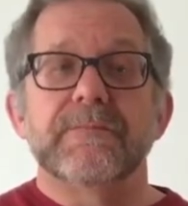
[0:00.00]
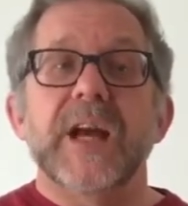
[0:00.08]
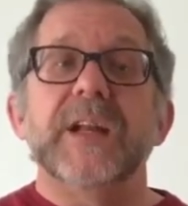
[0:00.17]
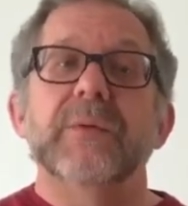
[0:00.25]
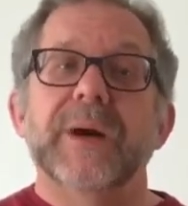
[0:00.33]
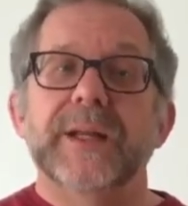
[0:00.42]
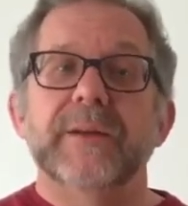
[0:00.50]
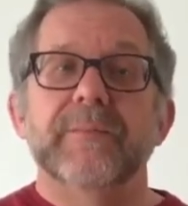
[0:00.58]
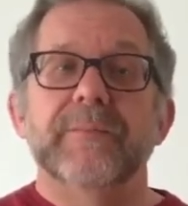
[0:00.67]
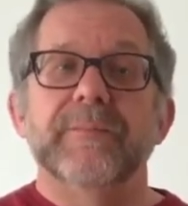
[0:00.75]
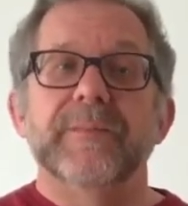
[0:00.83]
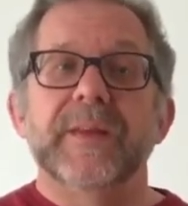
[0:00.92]
Anyway,
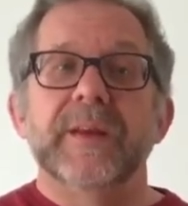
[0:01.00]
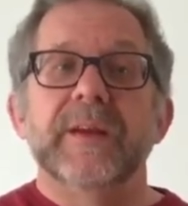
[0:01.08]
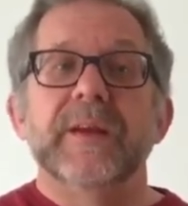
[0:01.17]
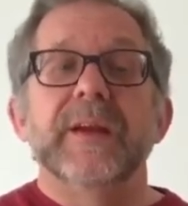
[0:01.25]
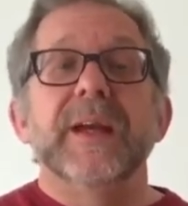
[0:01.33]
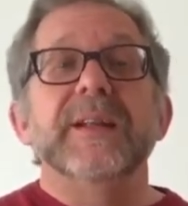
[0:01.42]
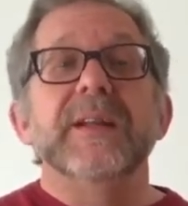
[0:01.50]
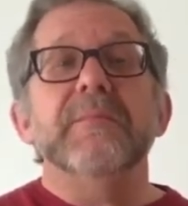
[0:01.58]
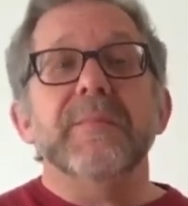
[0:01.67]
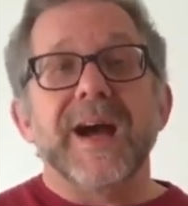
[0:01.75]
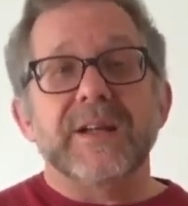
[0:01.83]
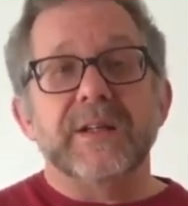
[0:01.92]
it didn't
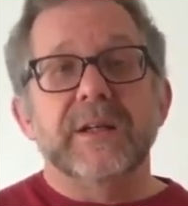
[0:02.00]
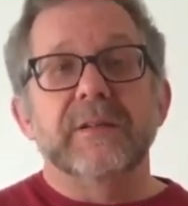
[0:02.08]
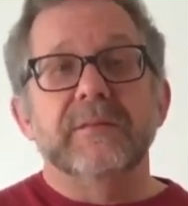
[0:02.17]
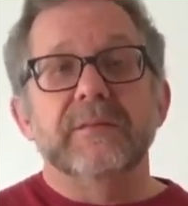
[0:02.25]
matter.